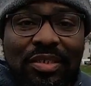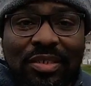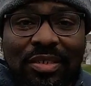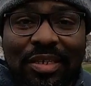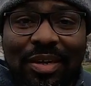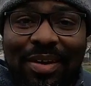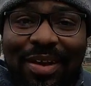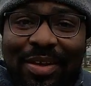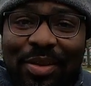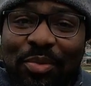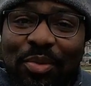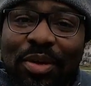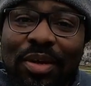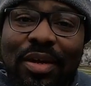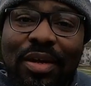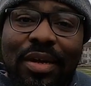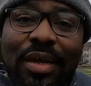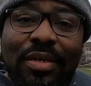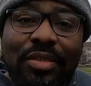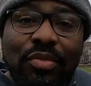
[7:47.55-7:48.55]
so that you can
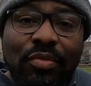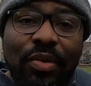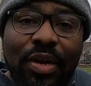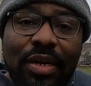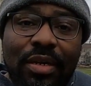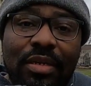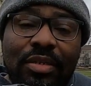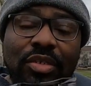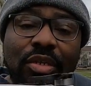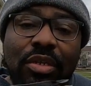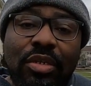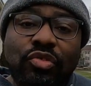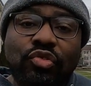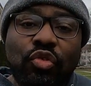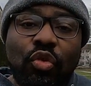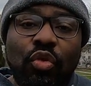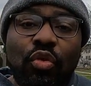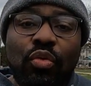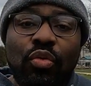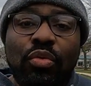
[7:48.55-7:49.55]
connect directly to the
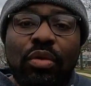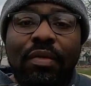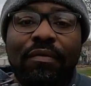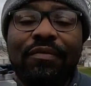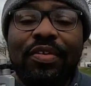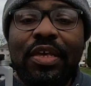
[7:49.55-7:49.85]
drone